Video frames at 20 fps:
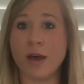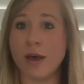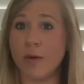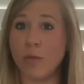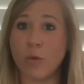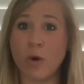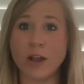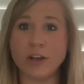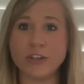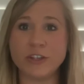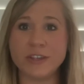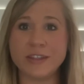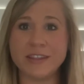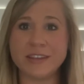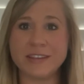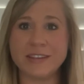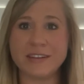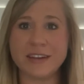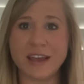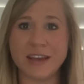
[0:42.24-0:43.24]
watching
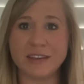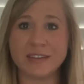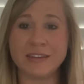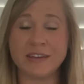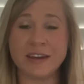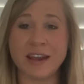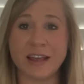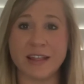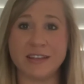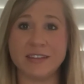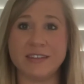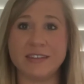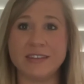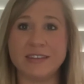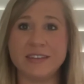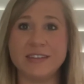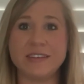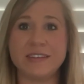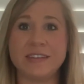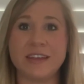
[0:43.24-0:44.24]
this text analysis
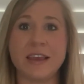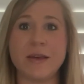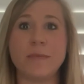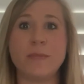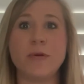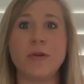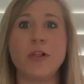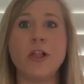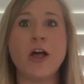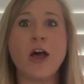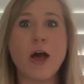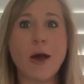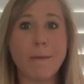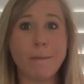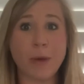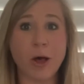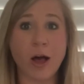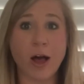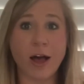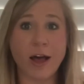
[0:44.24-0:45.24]
example,
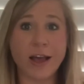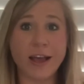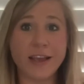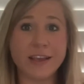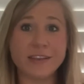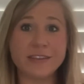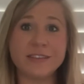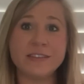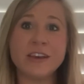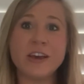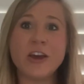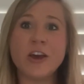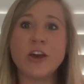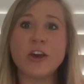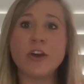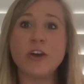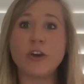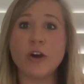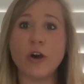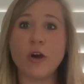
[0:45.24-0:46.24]
pause,
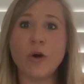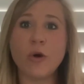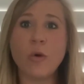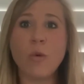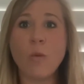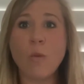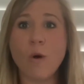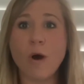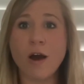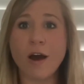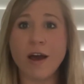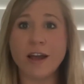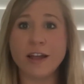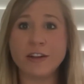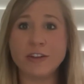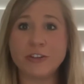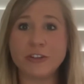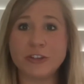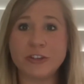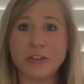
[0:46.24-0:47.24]
go
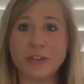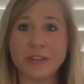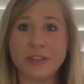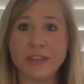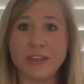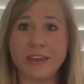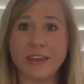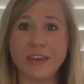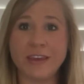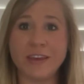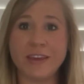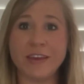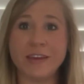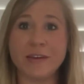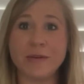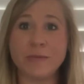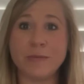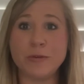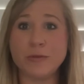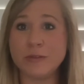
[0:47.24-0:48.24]
watch the
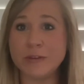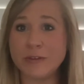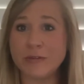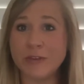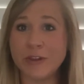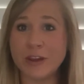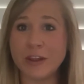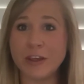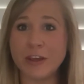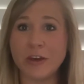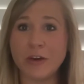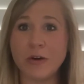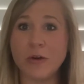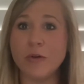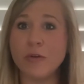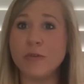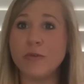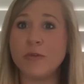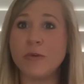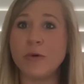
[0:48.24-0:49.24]
music
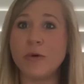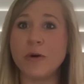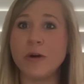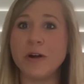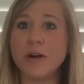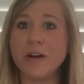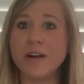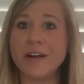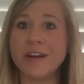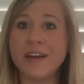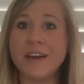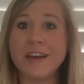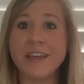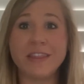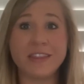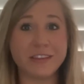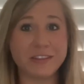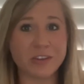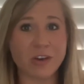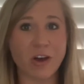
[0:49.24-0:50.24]
video for
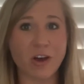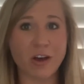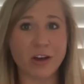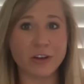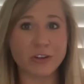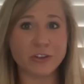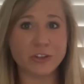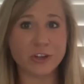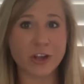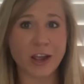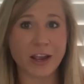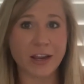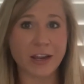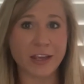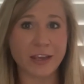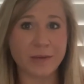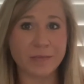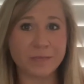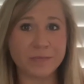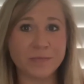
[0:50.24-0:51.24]
the song
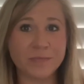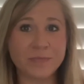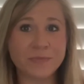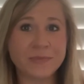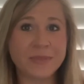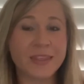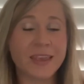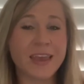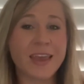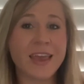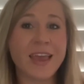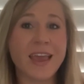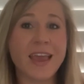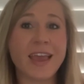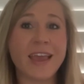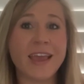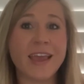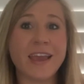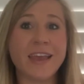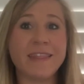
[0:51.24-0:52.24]
Shiny,
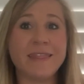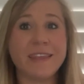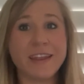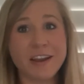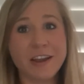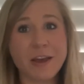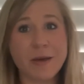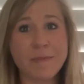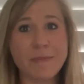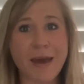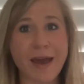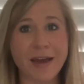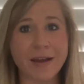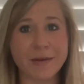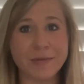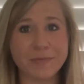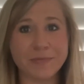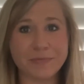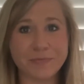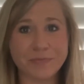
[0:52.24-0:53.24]
and then come back.
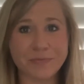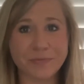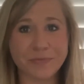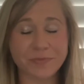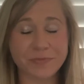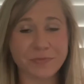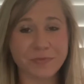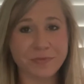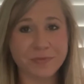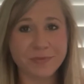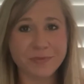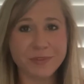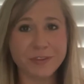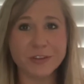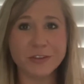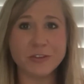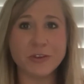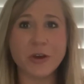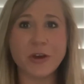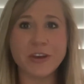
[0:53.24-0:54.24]

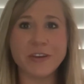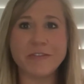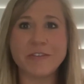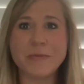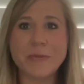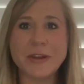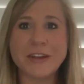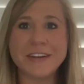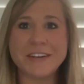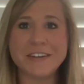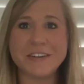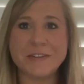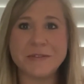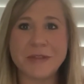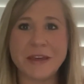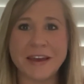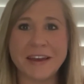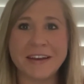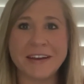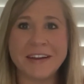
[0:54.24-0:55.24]
So I'll give you a minute to do
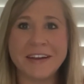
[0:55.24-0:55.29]
that.